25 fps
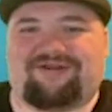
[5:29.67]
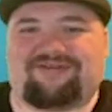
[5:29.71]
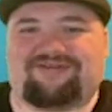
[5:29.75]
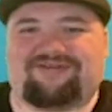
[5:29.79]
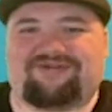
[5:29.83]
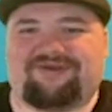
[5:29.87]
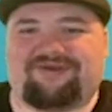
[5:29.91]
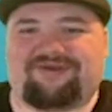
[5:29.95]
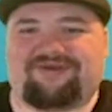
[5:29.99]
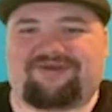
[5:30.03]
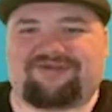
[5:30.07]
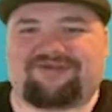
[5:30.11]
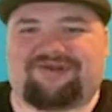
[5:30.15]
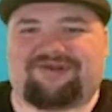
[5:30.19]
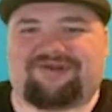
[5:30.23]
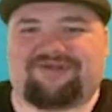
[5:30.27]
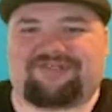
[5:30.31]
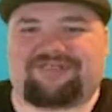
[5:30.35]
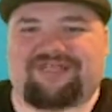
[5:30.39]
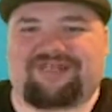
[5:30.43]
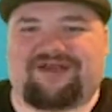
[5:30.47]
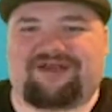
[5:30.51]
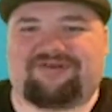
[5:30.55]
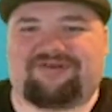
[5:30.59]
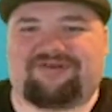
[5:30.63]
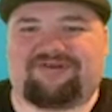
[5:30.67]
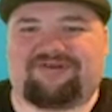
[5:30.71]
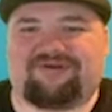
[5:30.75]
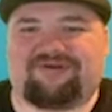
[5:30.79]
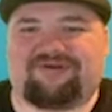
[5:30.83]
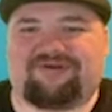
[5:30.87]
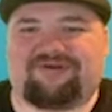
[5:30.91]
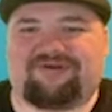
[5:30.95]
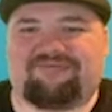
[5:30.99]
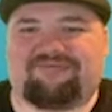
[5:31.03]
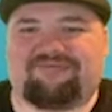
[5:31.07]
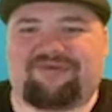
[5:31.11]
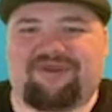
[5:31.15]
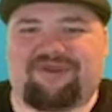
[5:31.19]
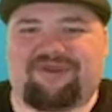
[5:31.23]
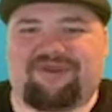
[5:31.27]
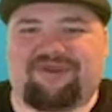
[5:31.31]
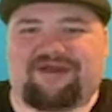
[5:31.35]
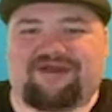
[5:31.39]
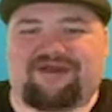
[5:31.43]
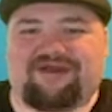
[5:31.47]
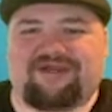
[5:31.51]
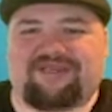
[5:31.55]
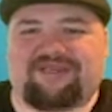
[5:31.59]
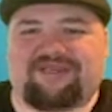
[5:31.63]
so here's our townhome.
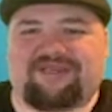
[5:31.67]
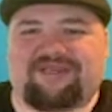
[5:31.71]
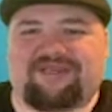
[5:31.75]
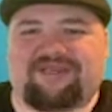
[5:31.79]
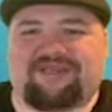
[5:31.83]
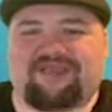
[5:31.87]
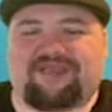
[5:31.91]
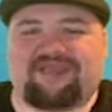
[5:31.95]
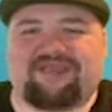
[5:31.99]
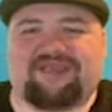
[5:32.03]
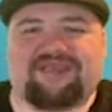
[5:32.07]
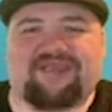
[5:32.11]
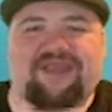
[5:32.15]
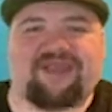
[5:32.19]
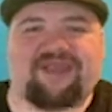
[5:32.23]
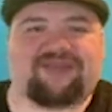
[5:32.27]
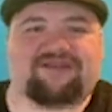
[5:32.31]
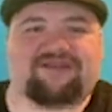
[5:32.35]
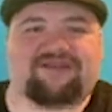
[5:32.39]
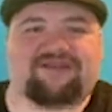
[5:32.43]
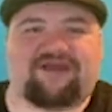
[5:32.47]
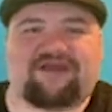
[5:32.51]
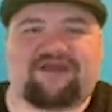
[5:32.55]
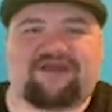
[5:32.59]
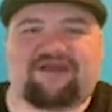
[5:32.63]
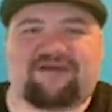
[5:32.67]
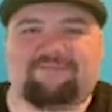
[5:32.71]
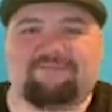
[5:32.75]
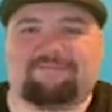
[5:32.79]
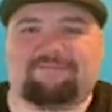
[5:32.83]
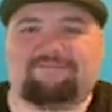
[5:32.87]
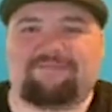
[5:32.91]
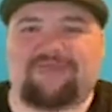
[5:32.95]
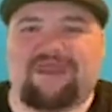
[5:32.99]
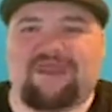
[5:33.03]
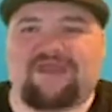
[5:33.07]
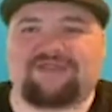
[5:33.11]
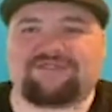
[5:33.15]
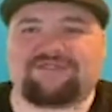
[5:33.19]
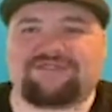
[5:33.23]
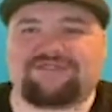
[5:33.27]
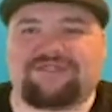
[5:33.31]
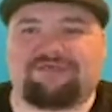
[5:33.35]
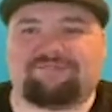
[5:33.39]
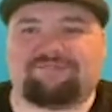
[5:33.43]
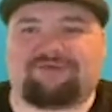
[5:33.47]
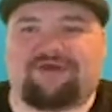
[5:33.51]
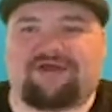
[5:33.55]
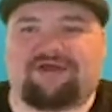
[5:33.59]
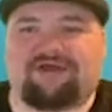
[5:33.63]
Again, imagine
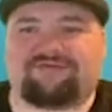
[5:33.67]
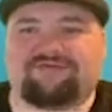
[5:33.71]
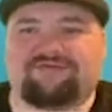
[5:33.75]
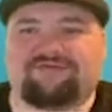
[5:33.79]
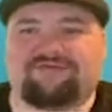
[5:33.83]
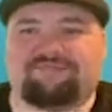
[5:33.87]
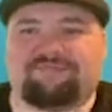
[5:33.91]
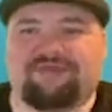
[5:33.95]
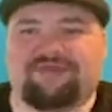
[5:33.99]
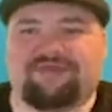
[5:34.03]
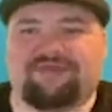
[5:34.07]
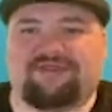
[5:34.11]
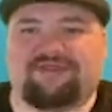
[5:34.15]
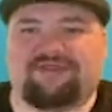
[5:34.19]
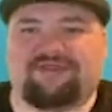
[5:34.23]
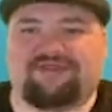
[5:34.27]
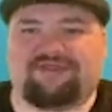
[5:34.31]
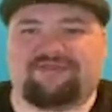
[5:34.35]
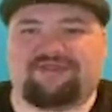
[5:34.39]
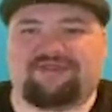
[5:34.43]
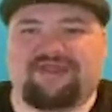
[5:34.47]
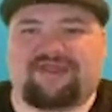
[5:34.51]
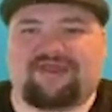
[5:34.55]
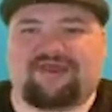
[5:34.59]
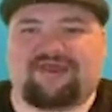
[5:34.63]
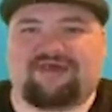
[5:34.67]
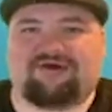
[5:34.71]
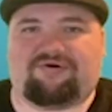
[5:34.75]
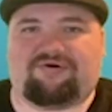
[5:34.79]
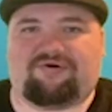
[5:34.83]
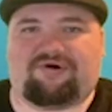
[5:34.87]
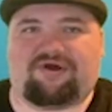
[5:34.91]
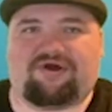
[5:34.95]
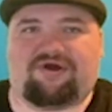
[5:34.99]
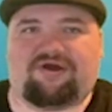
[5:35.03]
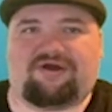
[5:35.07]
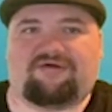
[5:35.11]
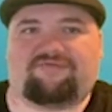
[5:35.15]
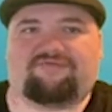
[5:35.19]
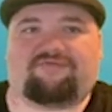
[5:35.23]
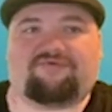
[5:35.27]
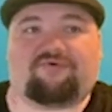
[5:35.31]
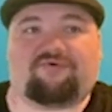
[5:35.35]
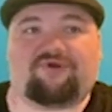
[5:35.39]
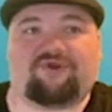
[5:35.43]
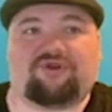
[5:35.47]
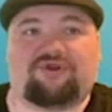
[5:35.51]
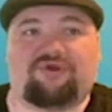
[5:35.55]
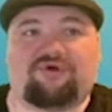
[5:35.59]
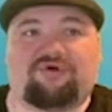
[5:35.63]
the possibilities now
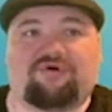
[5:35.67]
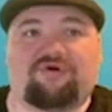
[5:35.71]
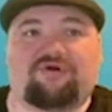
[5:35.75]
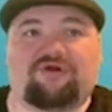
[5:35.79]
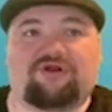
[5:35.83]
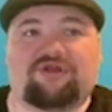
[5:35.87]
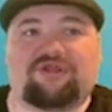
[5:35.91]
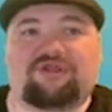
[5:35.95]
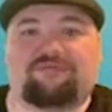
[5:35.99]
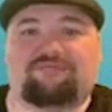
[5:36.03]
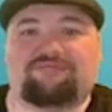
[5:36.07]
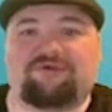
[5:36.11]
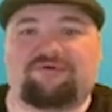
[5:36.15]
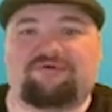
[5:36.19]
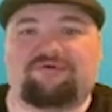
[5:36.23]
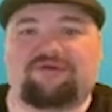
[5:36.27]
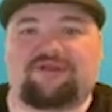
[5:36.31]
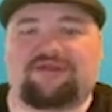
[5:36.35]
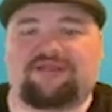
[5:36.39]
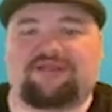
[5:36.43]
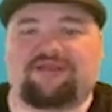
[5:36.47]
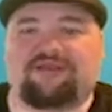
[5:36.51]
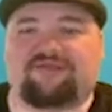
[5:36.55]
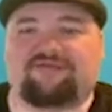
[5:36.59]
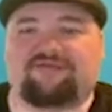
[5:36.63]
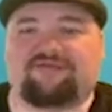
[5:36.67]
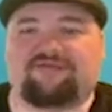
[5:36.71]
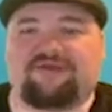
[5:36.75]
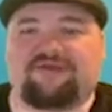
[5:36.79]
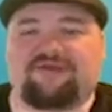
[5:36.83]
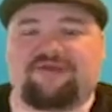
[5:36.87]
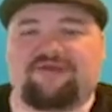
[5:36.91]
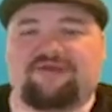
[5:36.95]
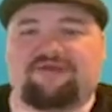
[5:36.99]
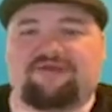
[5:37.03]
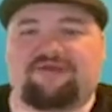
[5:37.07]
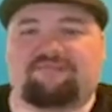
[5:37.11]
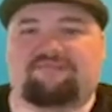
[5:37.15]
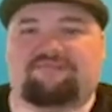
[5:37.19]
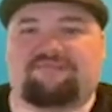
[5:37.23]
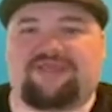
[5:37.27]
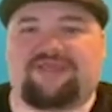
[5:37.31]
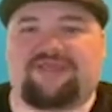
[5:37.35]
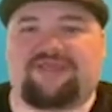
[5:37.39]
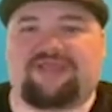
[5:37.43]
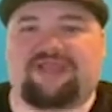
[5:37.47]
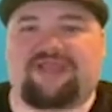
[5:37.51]
for your communities being